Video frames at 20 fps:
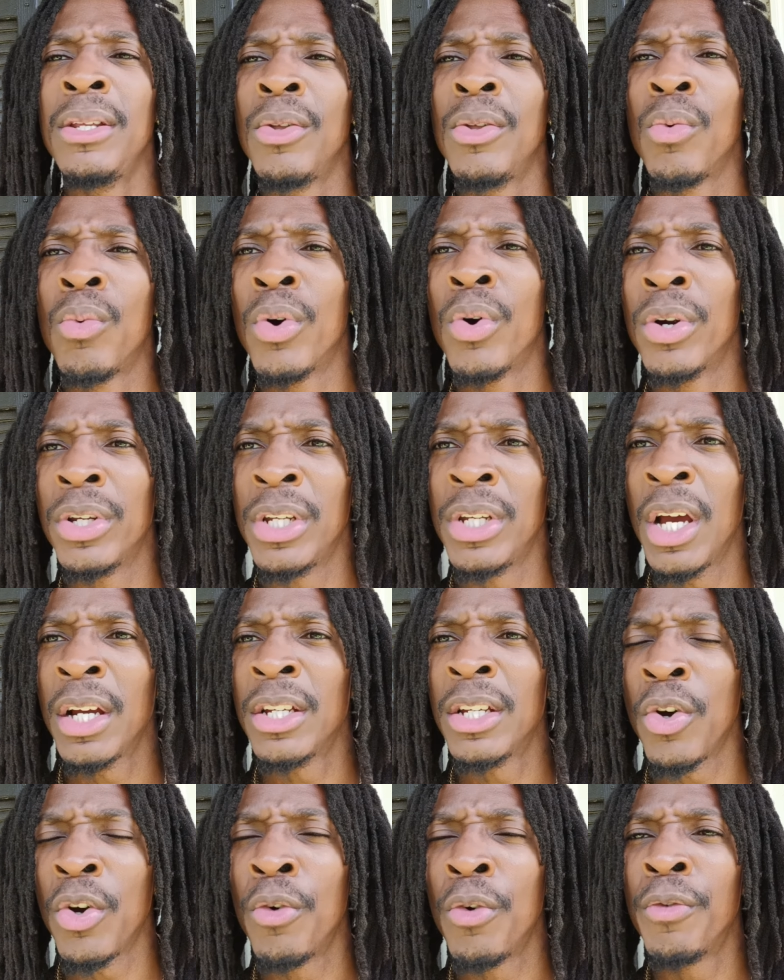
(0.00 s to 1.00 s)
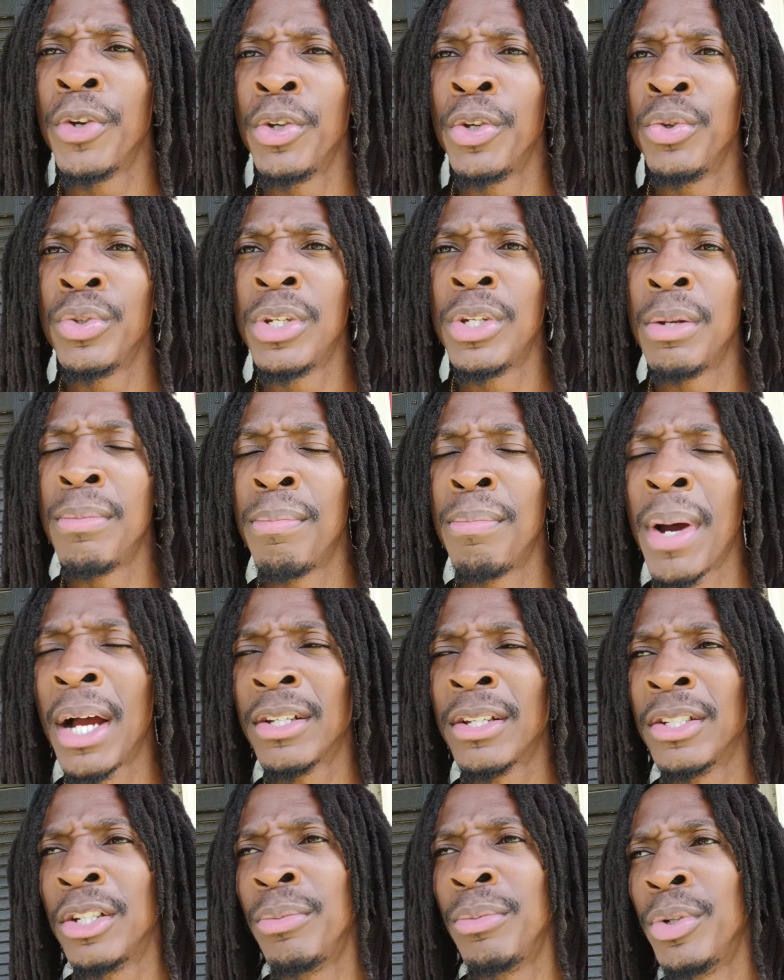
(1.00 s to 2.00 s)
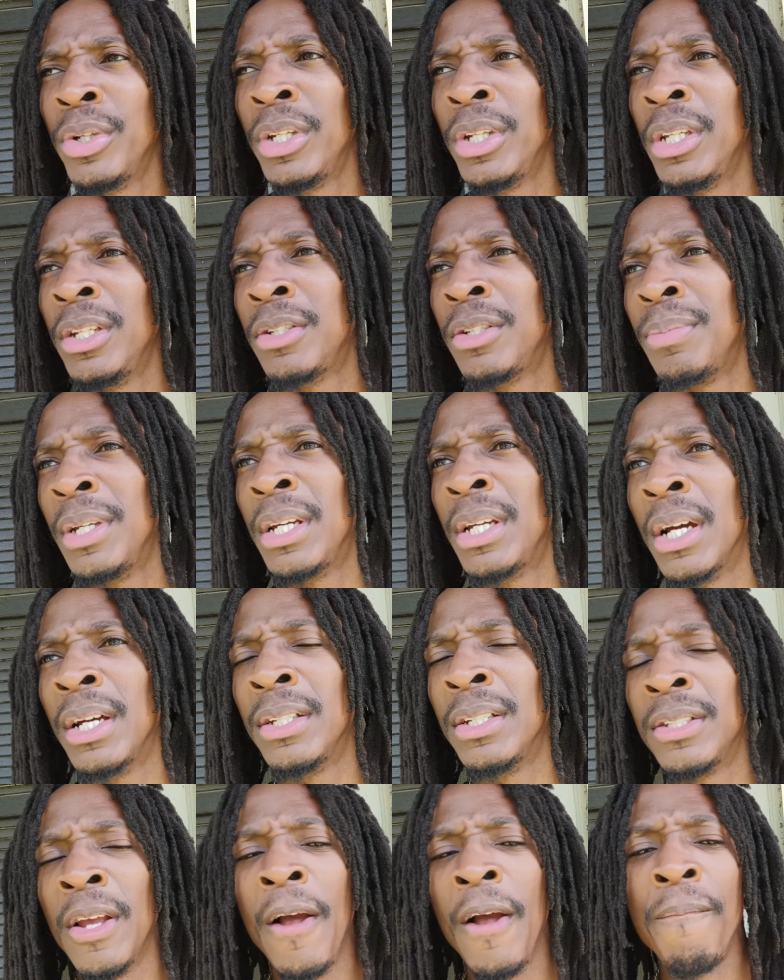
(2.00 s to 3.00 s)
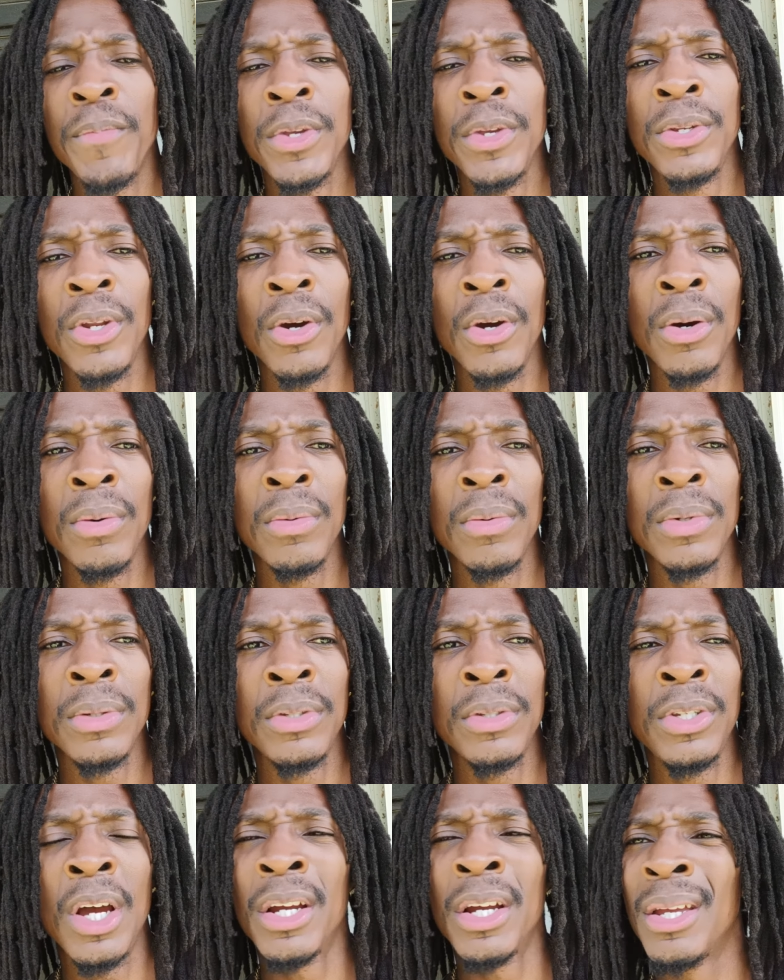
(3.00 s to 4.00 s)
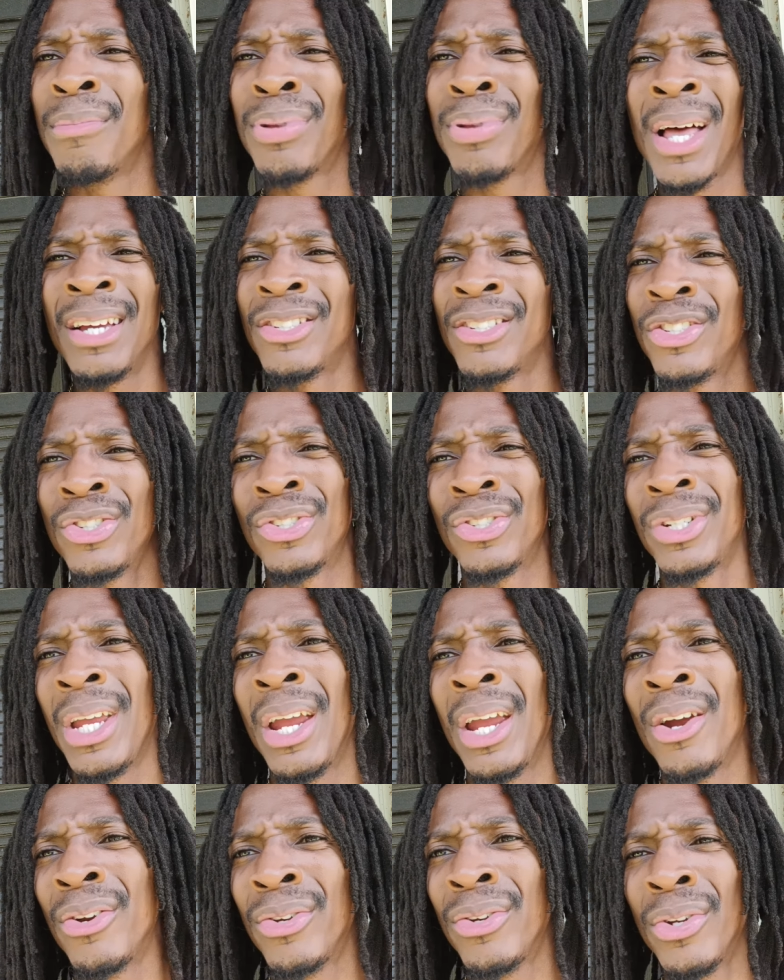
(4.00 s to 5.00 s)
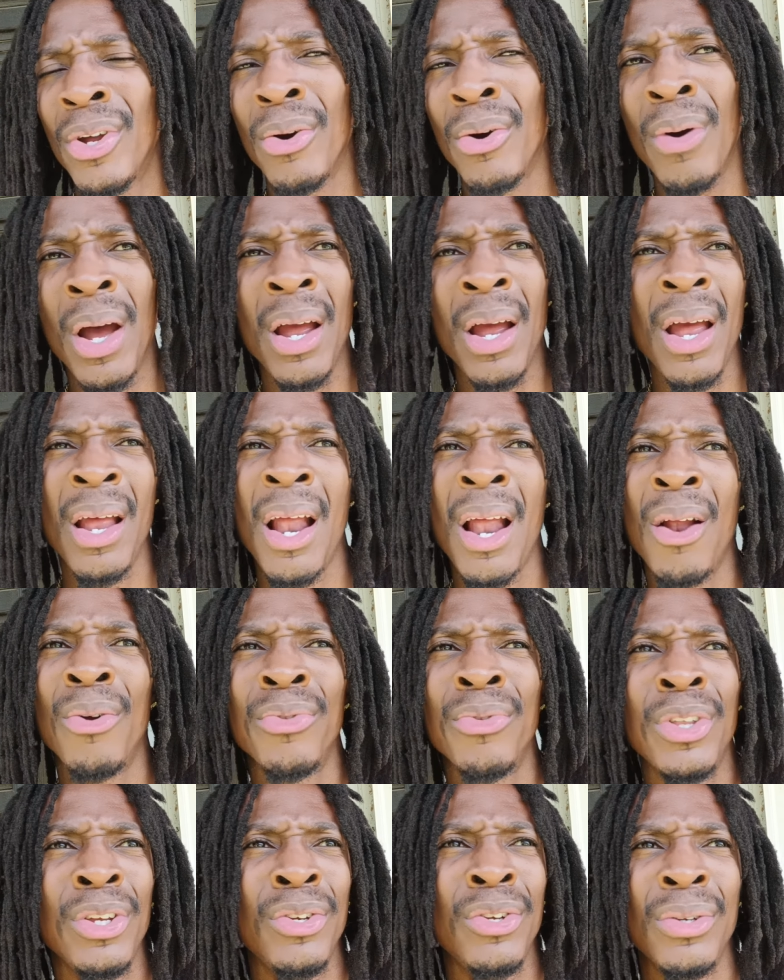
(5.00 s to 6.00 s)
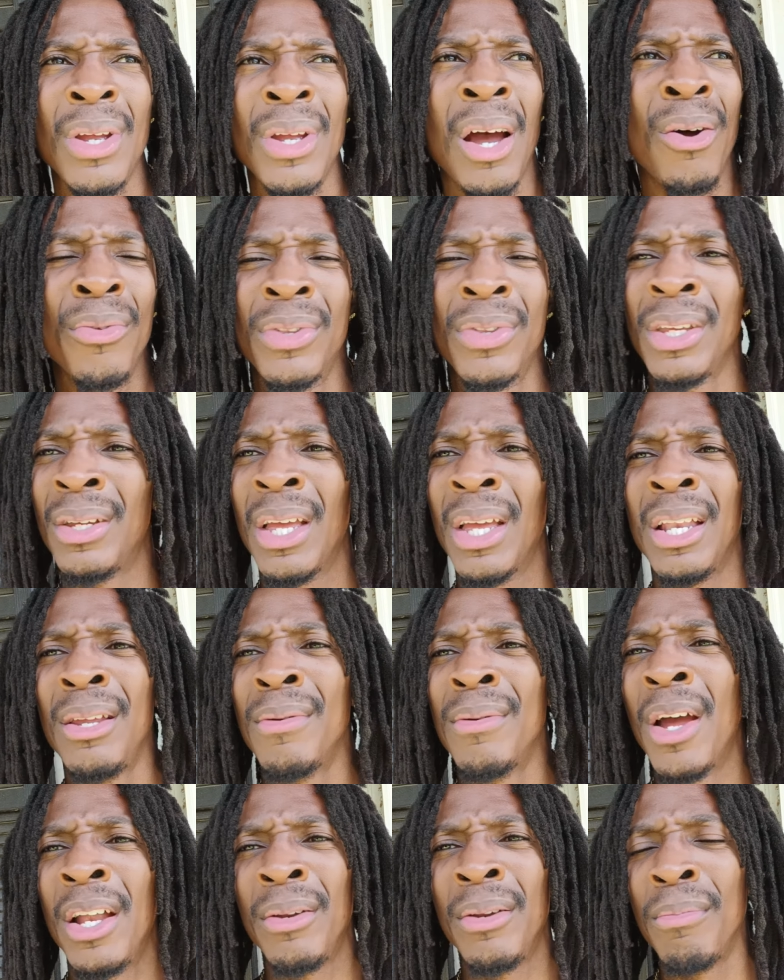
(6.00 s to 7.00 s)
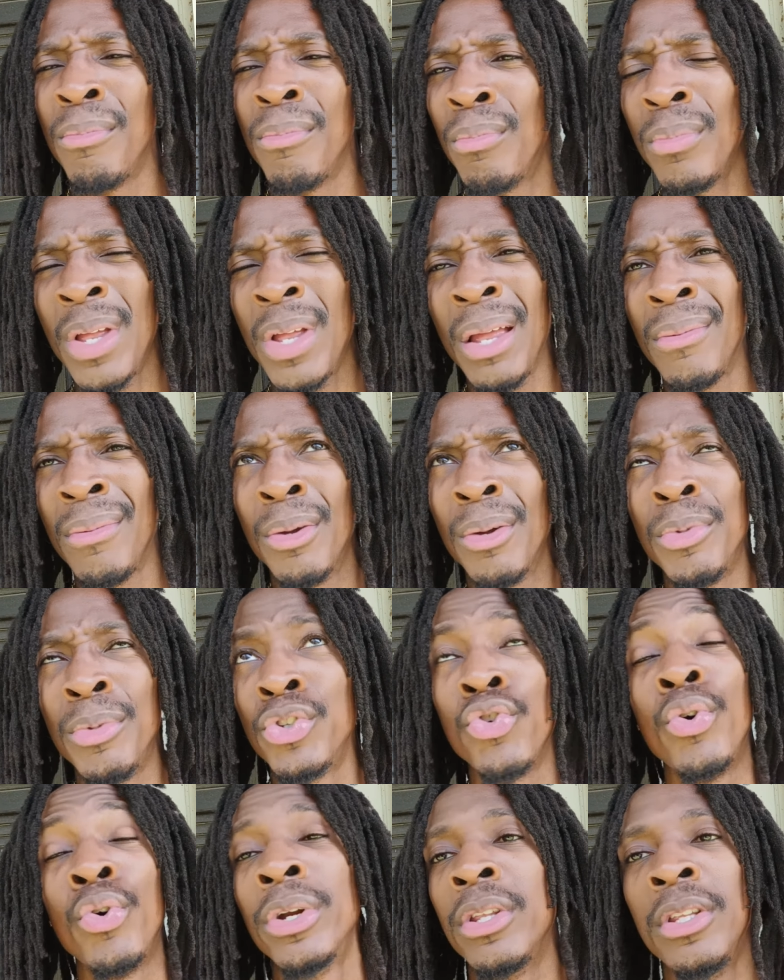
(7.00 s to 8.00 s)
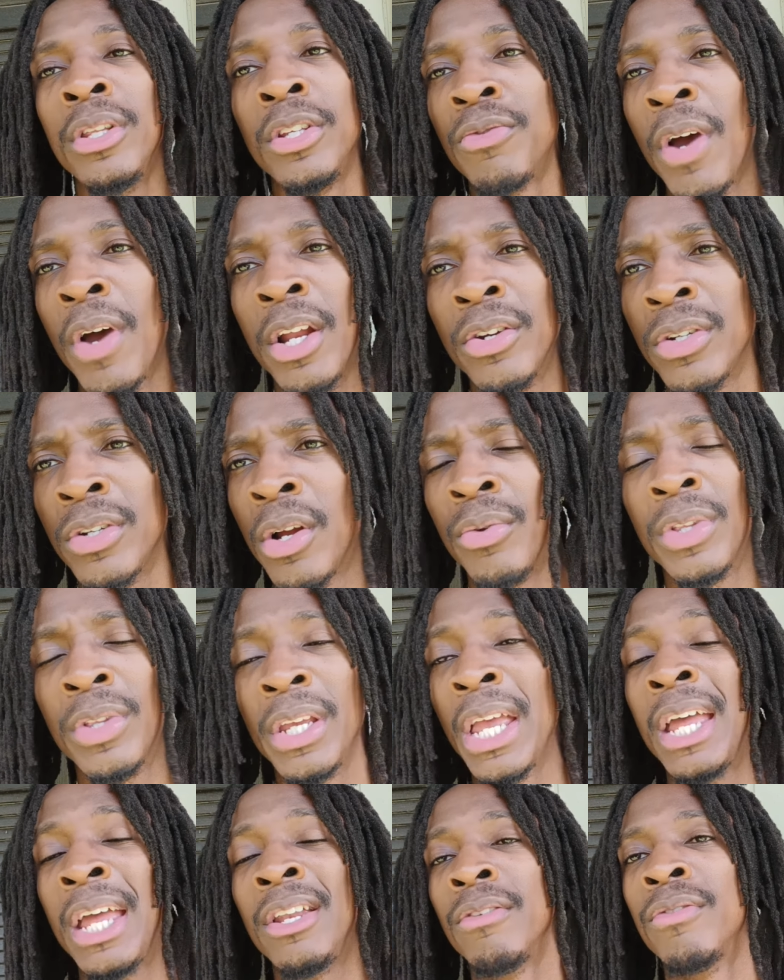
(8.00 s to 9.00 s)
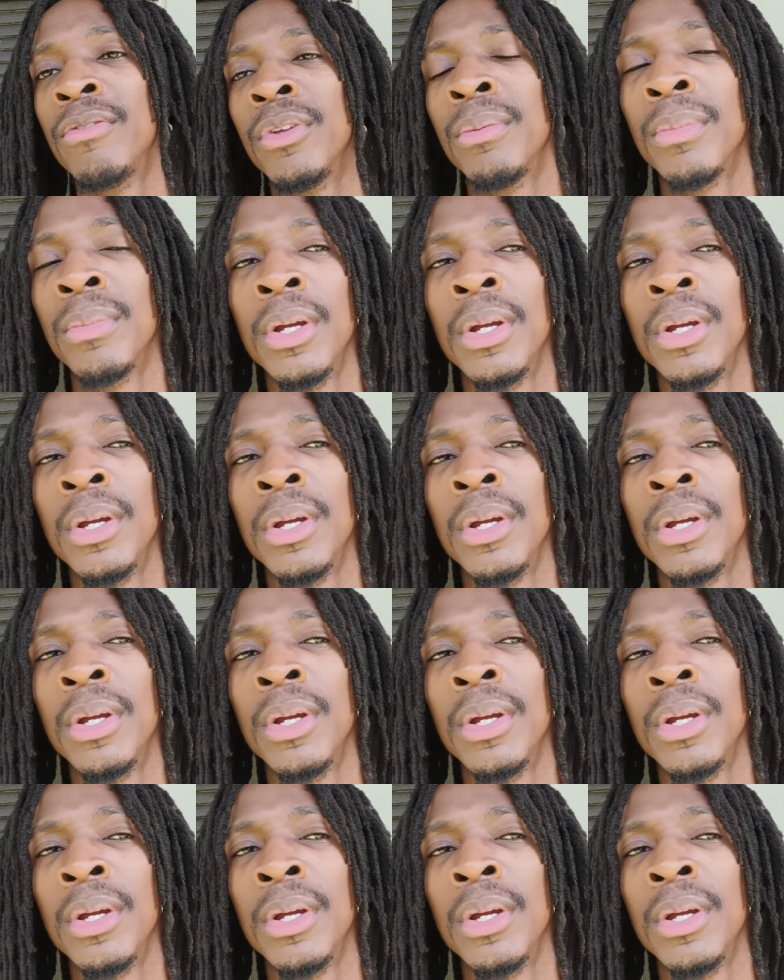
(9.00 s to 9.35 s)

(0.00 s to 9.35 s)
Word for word: word duck is overused in boxing communities because, you know, duck implies that you're scared. You know, I, I don't think, I don't think any, any, the majority of these fighters, I don't think any of them